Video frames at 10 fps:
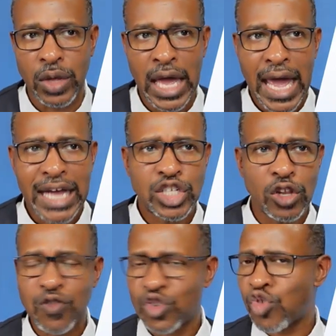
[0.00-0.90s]
And so the
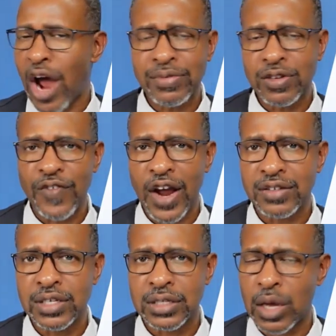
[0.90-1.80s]
scribes and the
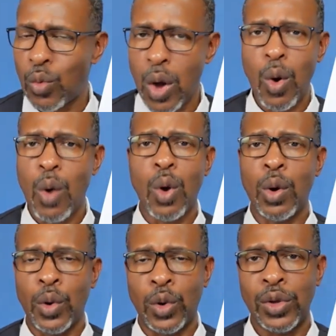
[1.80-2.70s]
Pharisees say, whoa, whoa, whoa,
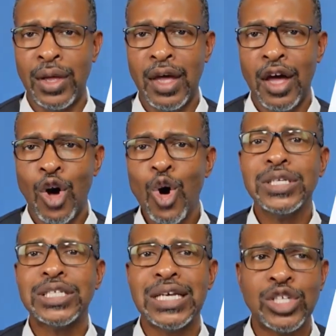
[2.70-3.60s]
whoa, who is
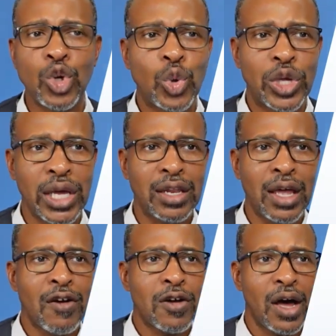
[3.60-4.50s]
this who can
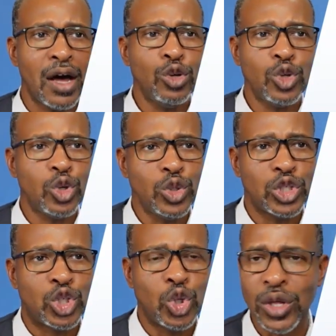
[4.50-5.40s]
uh, who who is
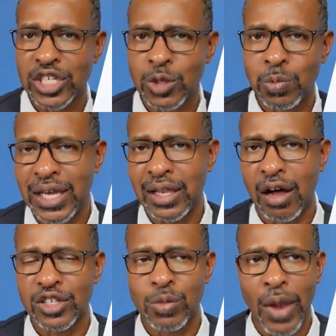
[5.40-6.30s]
doing this speaking all
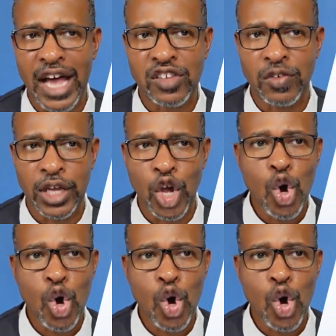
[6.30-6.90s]
this blasphemy?